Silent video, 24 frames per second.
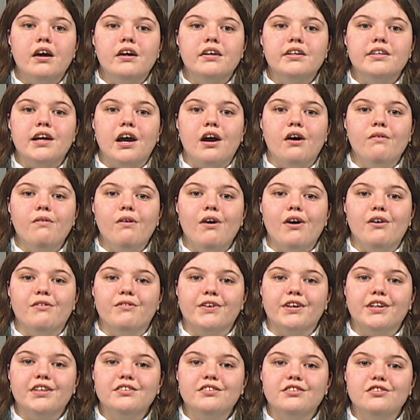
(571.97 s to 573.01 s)
Now
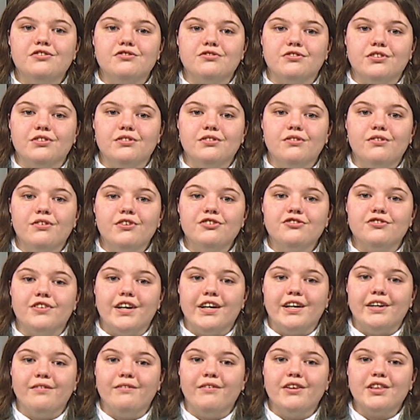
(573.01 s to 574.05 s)
over to Drew
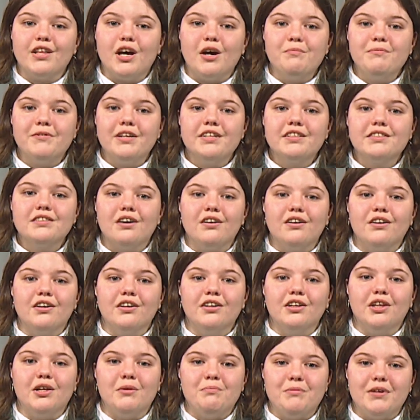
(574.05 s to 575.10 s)
Cordrea with updates on our
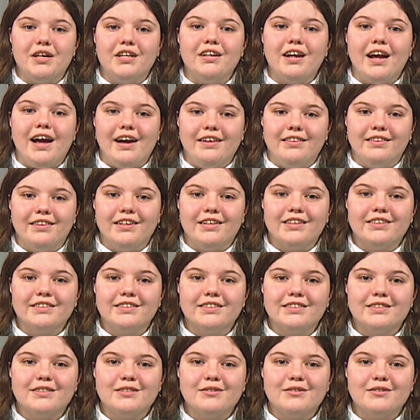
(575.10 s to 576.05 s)
Olympian athletes.